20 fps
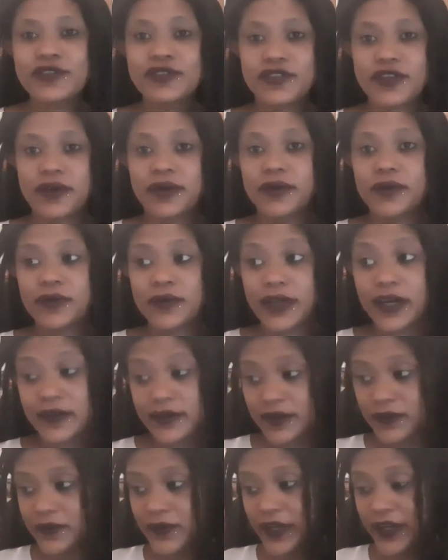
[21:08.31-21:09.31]
So now
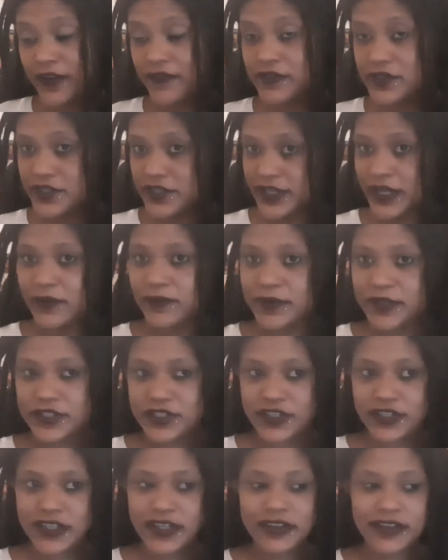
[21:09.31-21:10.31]
that we have
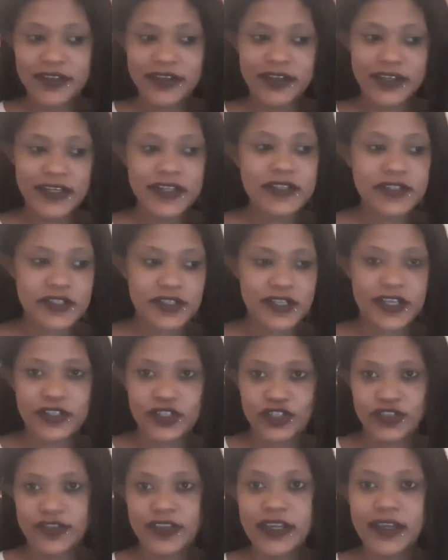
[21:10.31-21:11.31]
established that there is
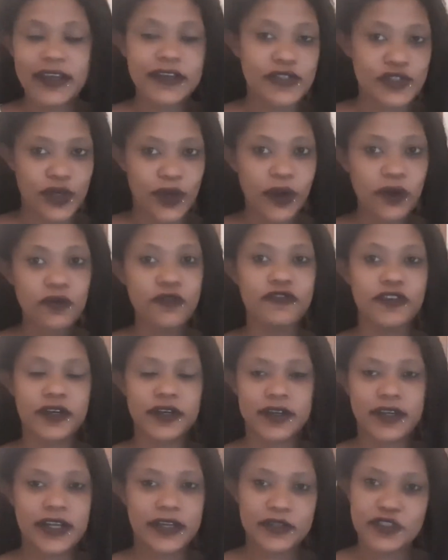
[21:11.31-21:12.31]
such a thing as
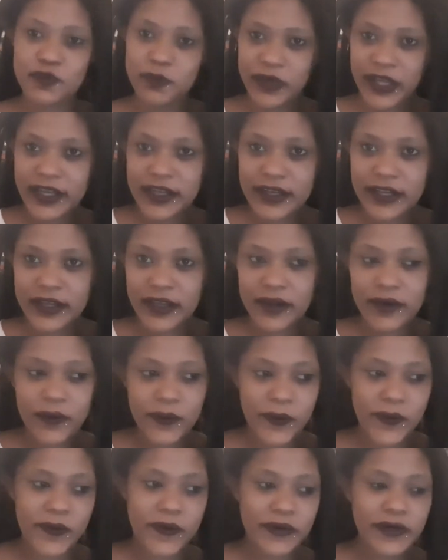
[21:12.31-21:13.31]
over-explaining
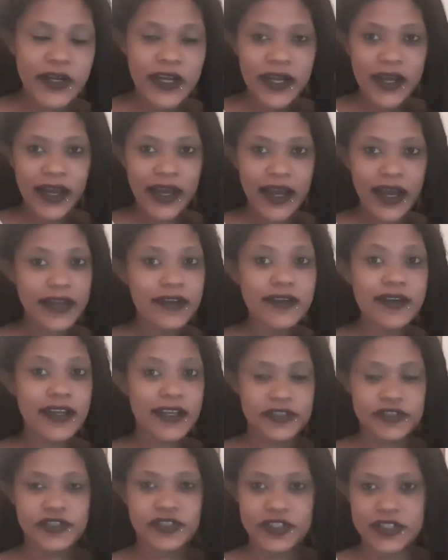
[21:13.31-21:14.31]
or
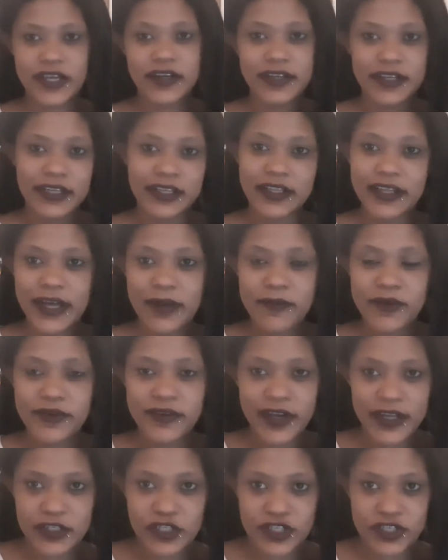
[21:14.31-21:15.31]
unnecessary
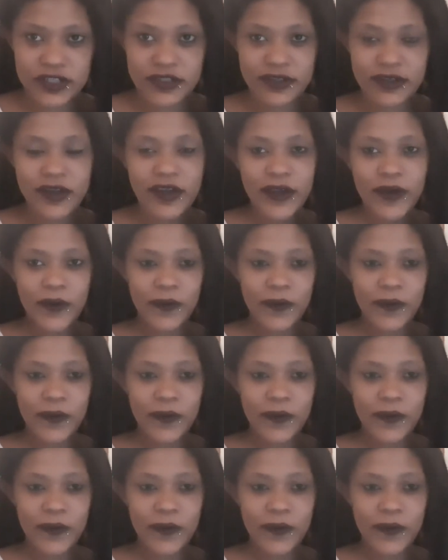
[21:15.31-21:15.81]
elaboration,